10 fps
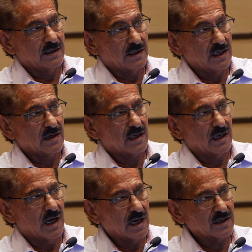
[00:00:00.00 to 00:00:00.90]
There
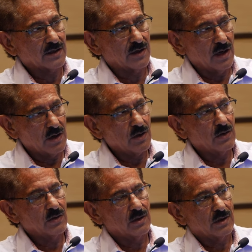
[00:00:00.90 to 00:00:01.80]
are
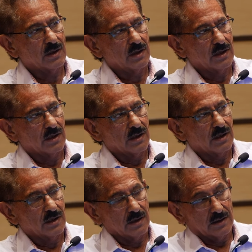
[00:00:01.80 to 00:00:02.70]
no
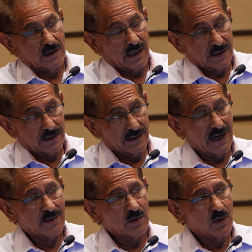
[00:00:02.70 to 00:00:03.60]
that
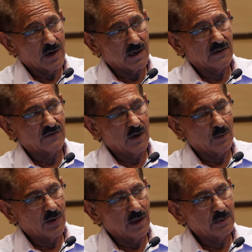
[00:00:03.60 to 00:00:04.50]
I'm aware of, no
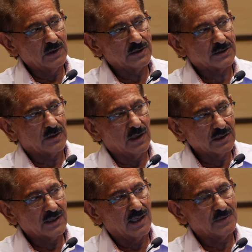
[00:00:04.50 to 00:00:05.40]
published
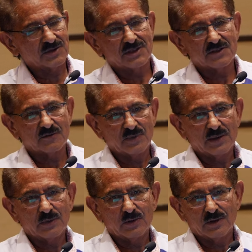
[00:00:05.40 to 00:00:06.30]
autopsies of
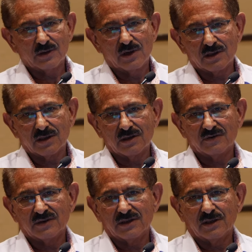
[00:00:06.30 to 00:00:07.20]
people with long
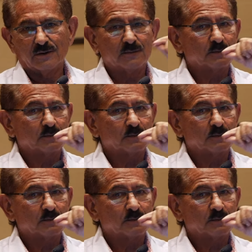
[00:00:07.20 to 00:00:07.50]
COVID now.